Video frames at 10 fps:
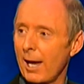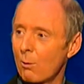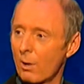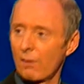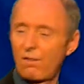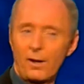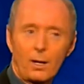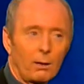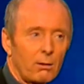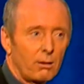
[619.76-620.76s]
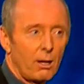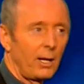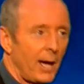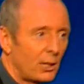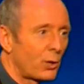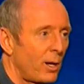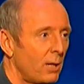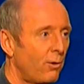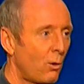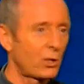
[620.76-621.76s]
eh? What a figure. 38,
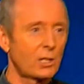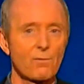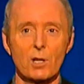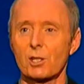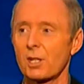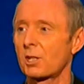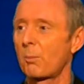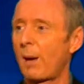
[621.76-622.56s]
24, 7 and 6 a